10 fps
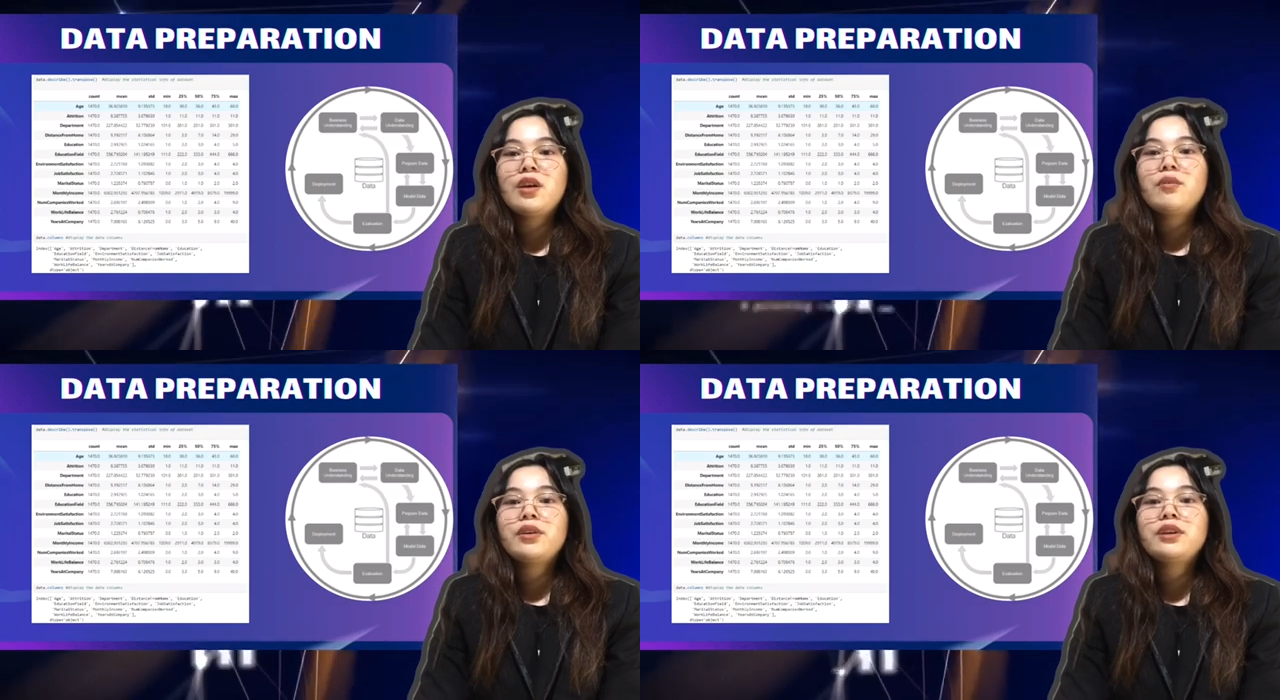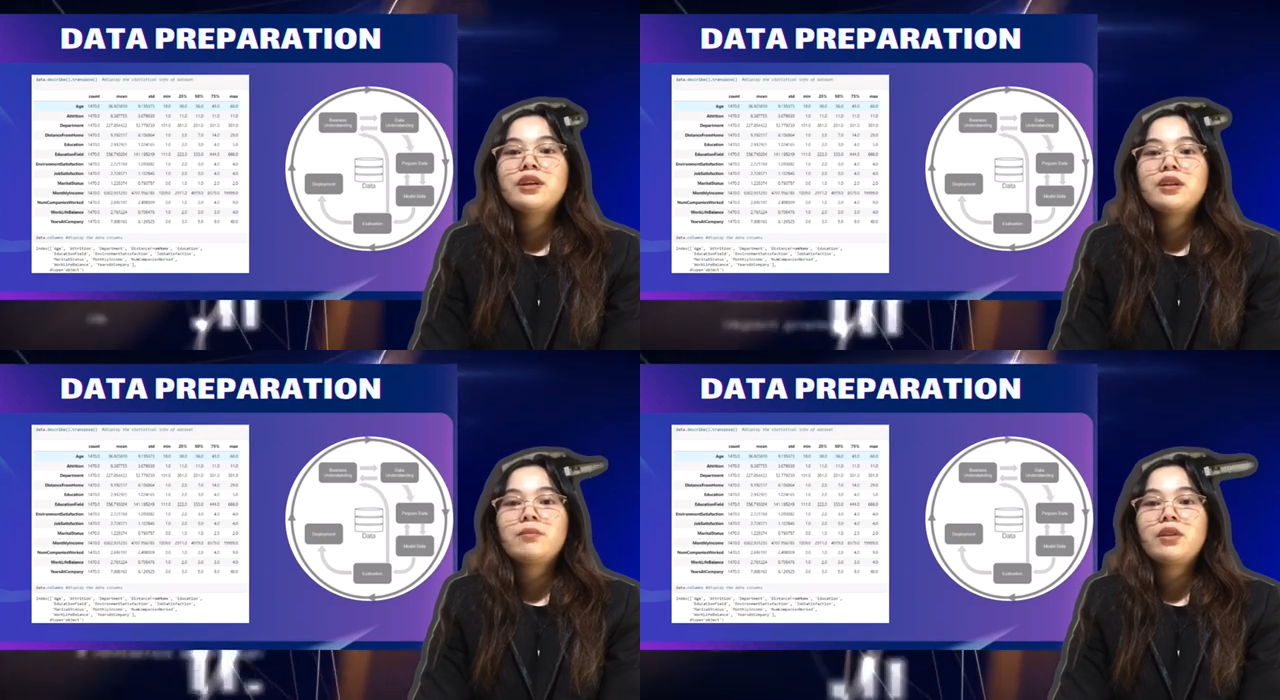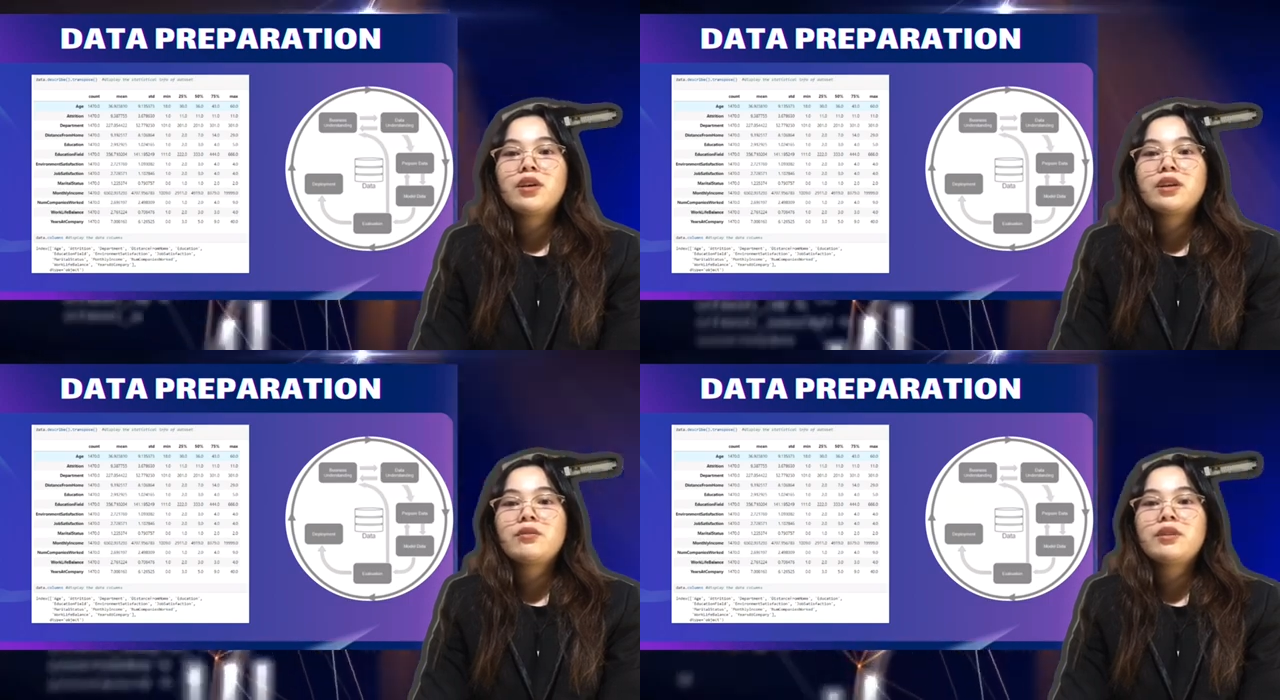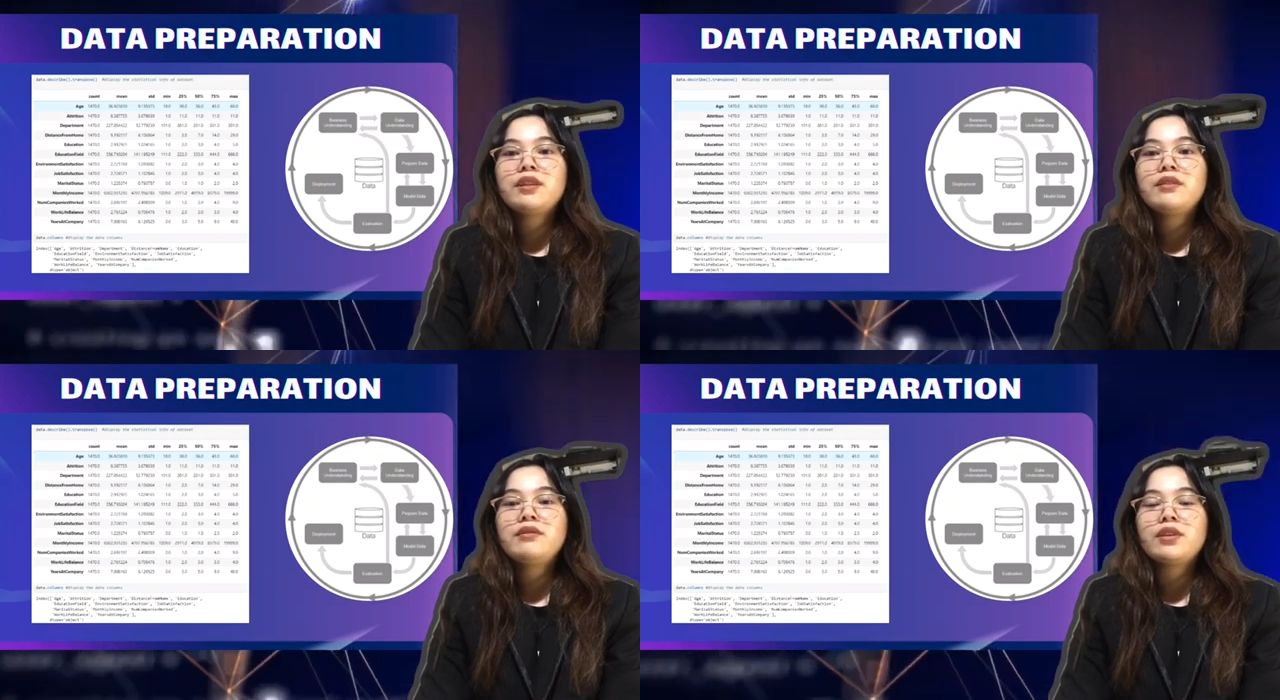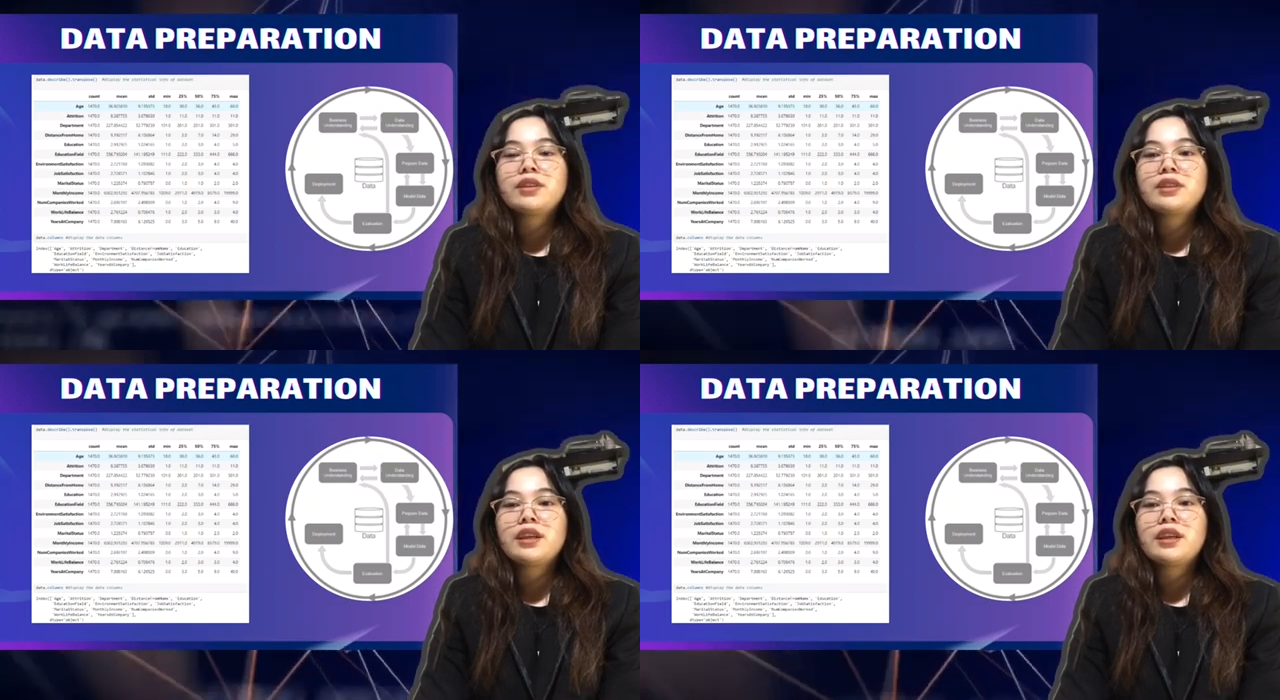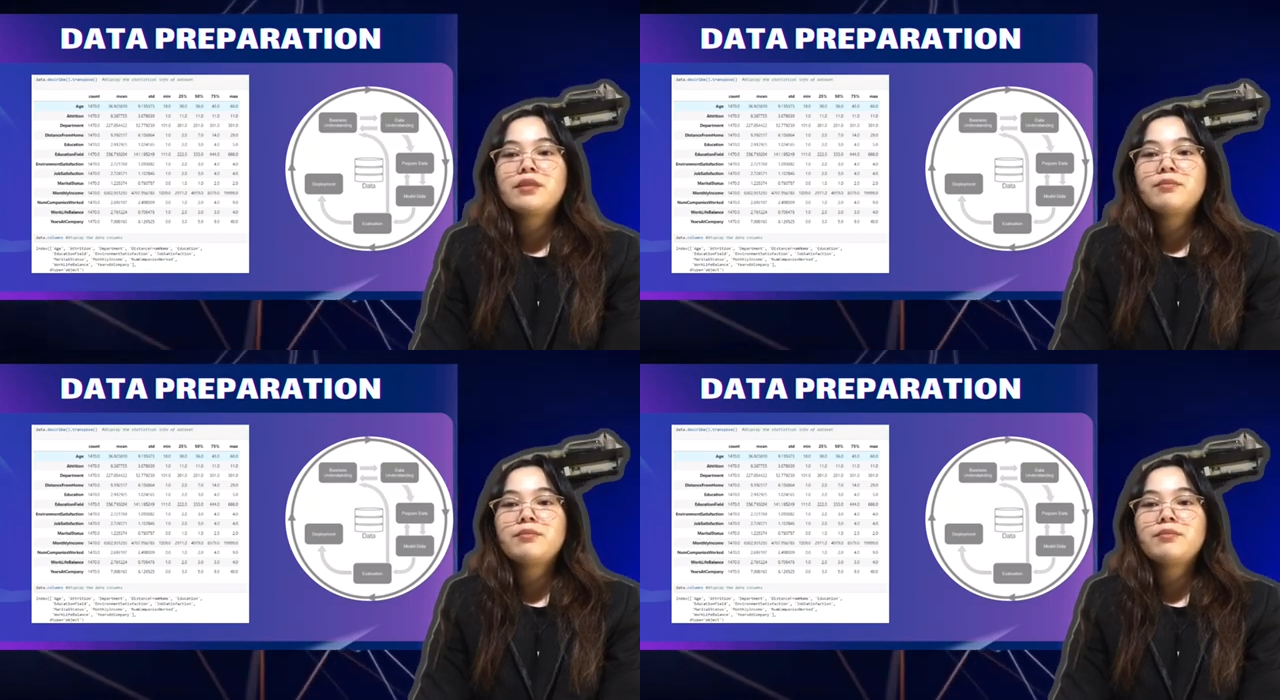whether an employee will leave or stay,